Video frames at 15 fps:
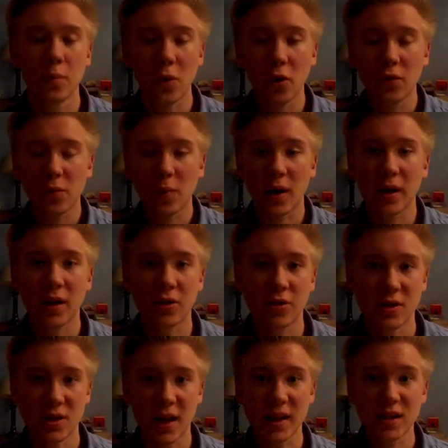Movie Maker
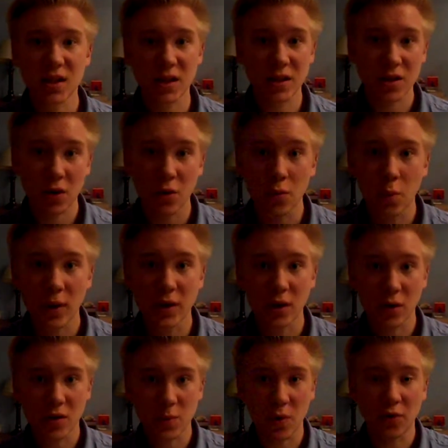is an editing tool.
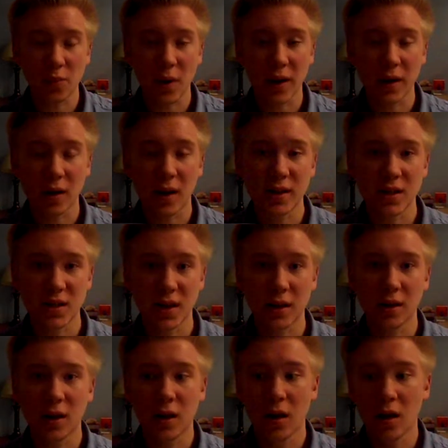Windows Movie Maker
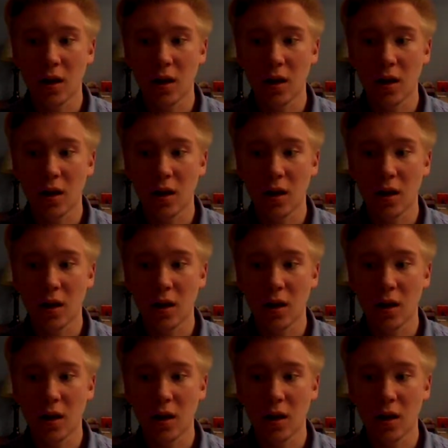editing